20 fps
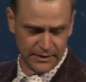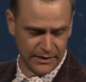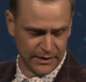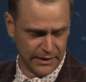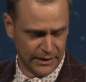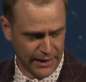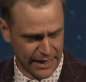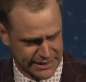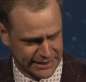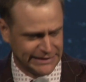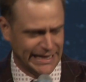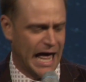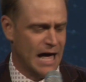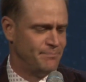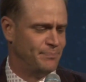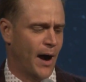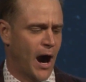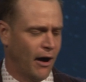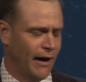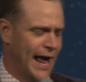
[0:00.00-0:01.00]
Let's slap
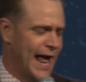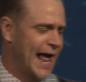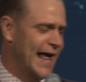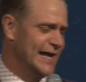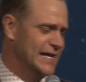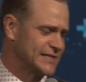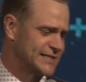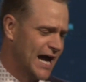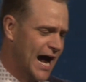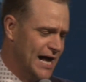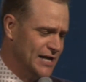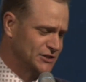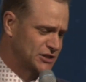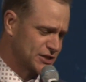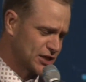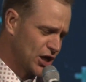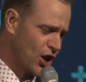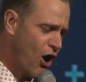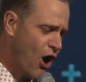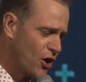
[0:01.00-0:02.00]
our hands unto the
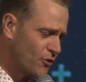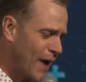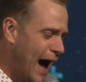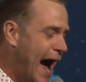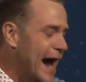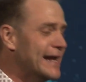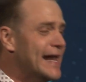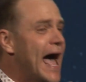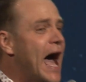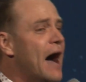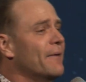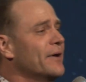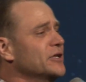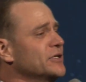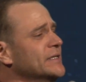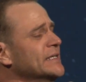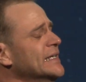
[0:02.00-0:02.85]
Lord right now and